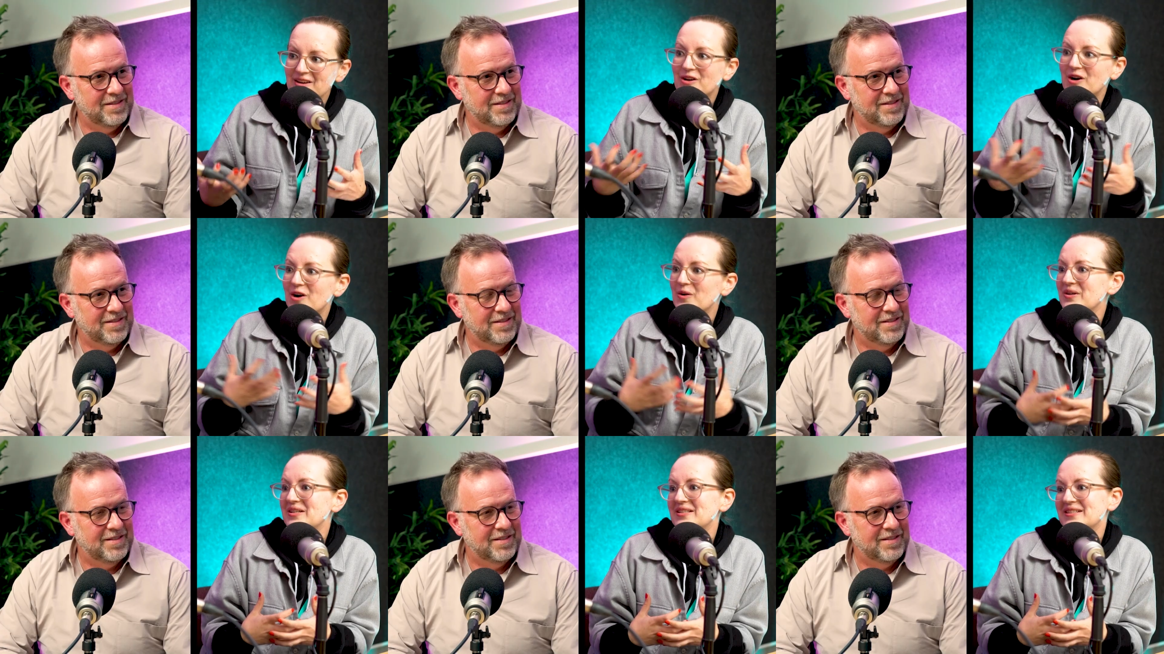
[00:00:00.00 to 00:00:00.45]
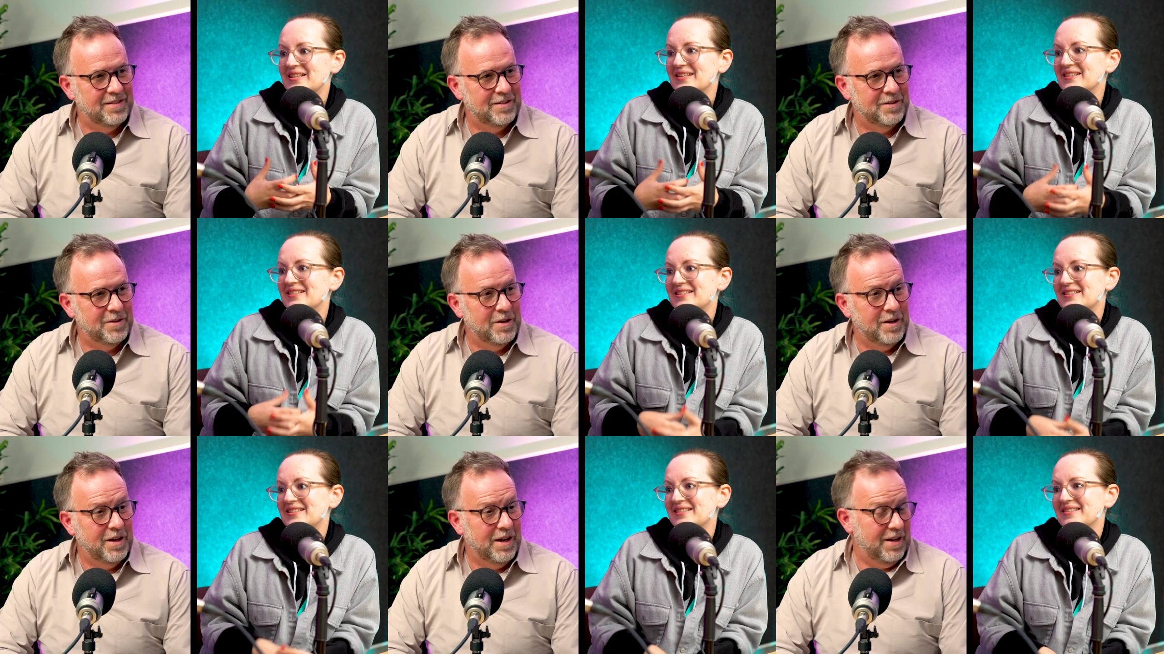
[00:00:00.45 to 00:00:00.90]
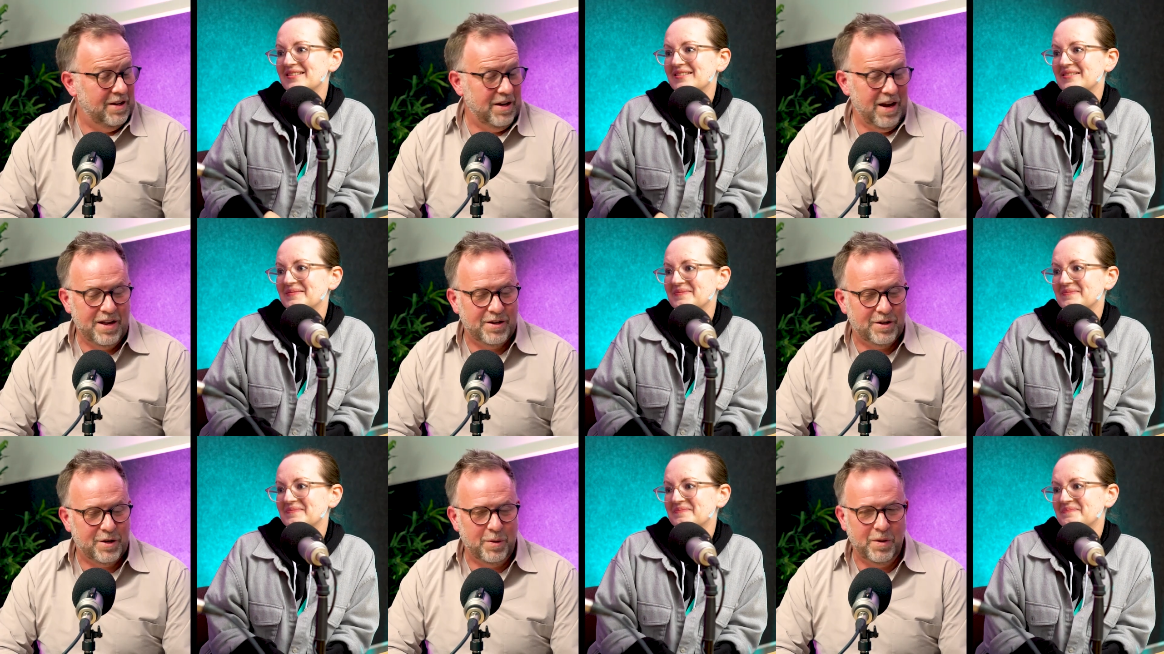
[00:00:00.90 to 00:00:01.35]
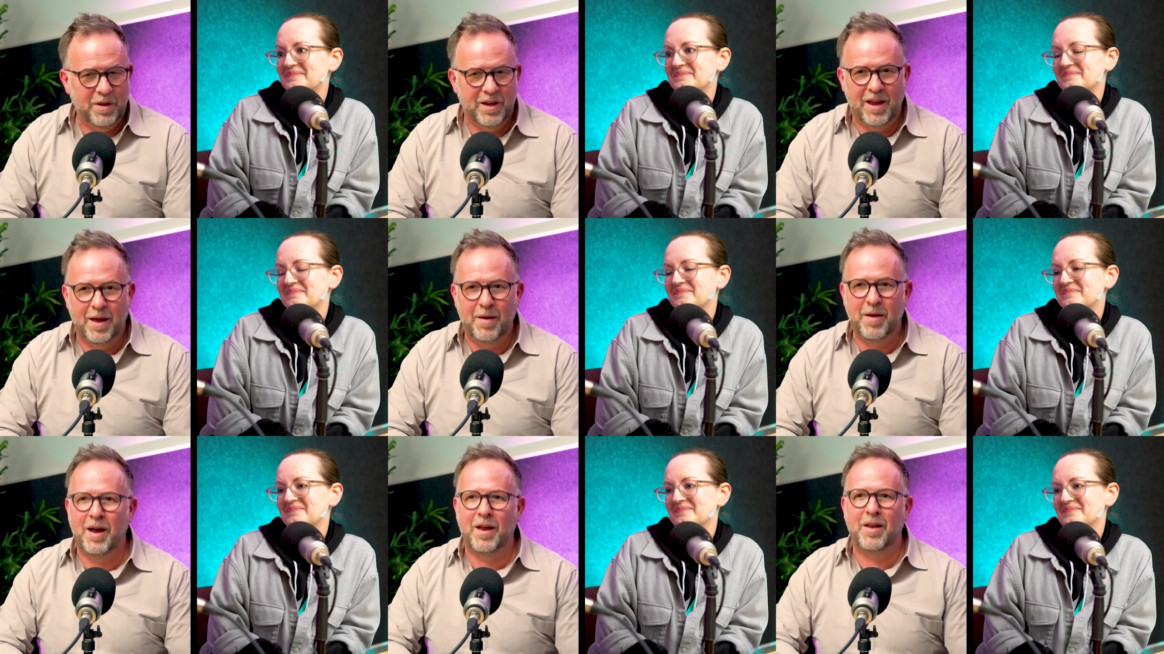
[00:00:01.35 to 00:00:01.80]
Speaker 1: coexist.
Speaker 2: Yeah, totally.
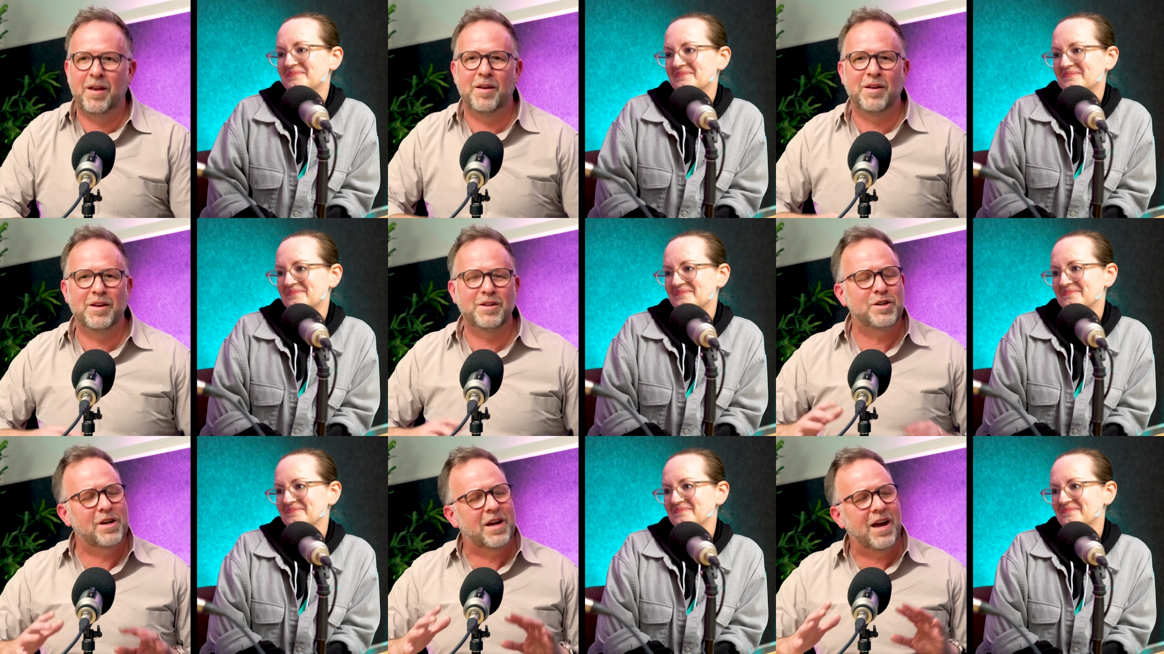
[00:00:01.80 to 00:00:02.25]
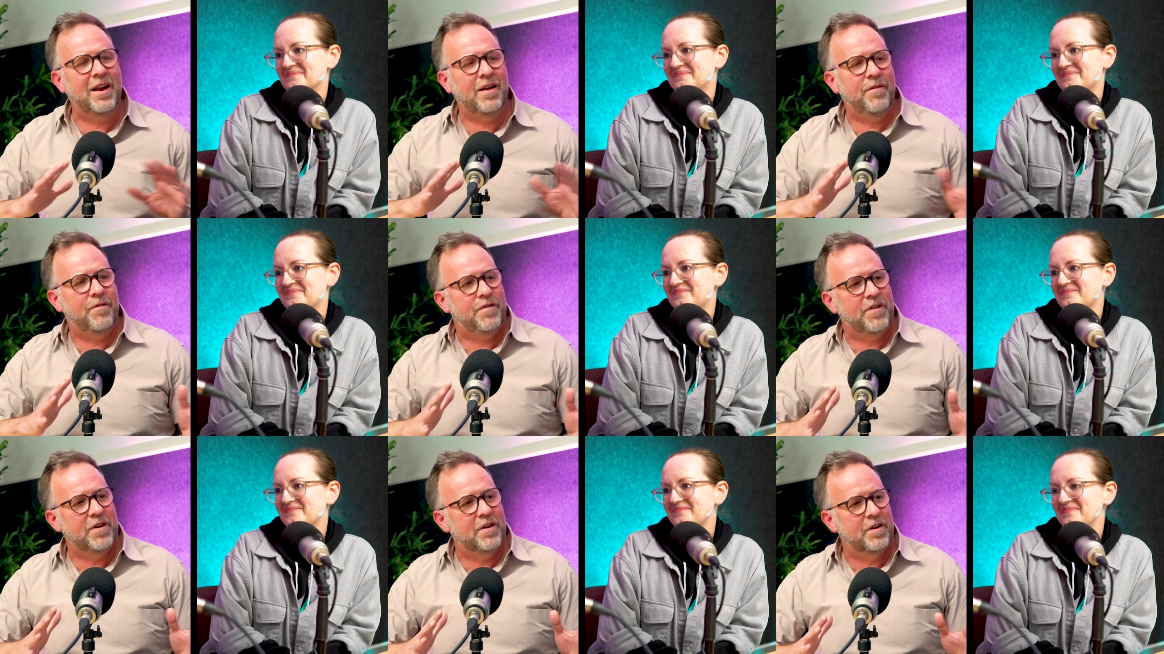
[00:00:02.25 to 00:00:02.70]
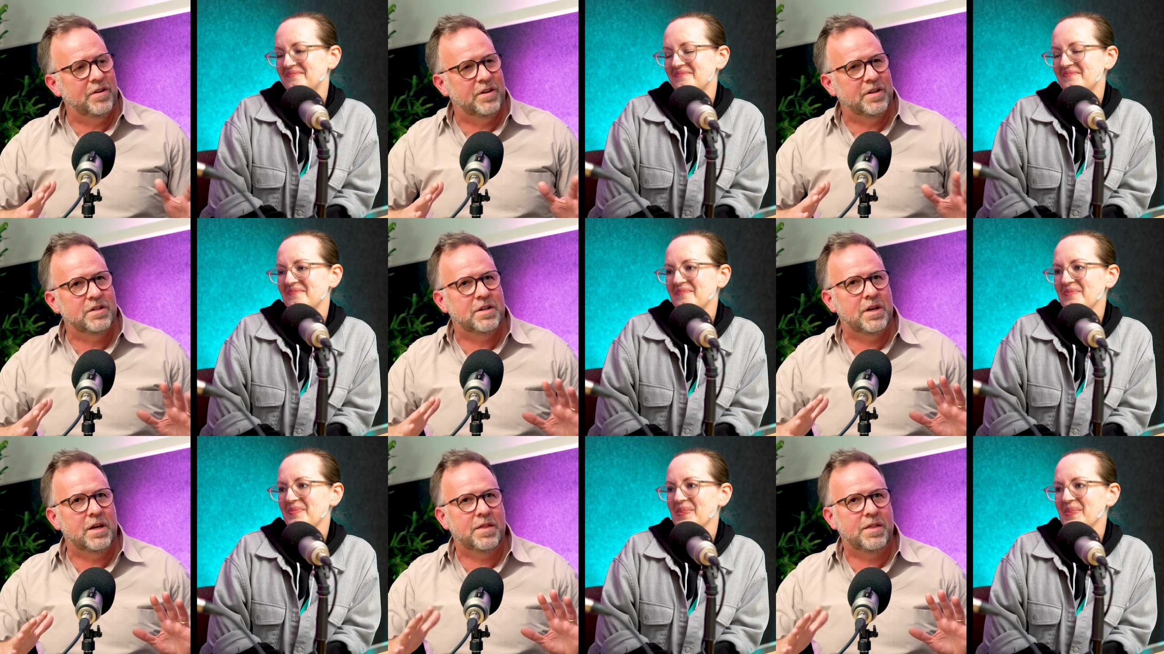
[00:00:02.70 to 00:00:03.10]
I, I did you kind of feel? Did you